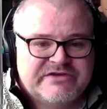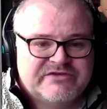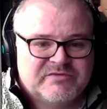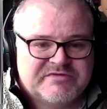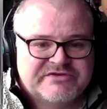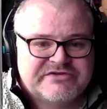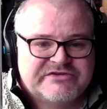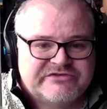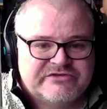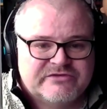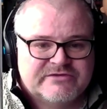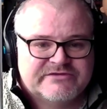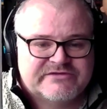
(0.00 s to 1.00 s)
These are British
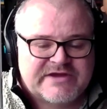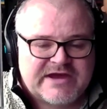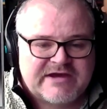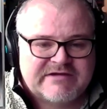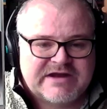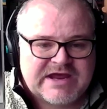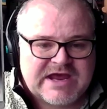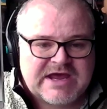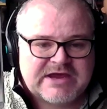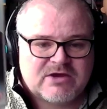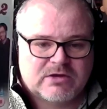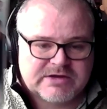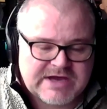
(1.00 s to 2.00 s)
shows starring a
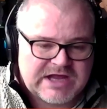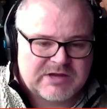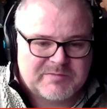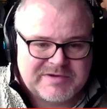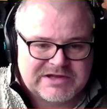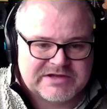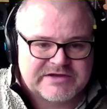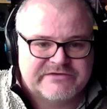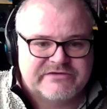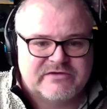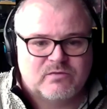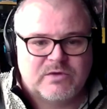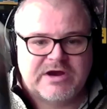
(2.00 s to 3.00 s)
guy called Karl
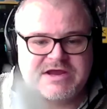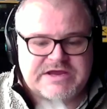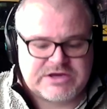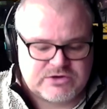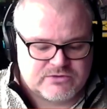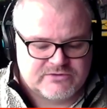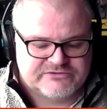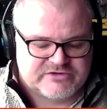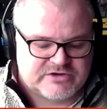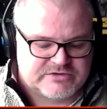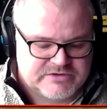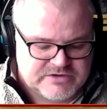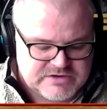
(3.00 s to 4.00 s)
Pilkington, where he goes
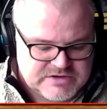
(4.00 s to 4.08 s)
on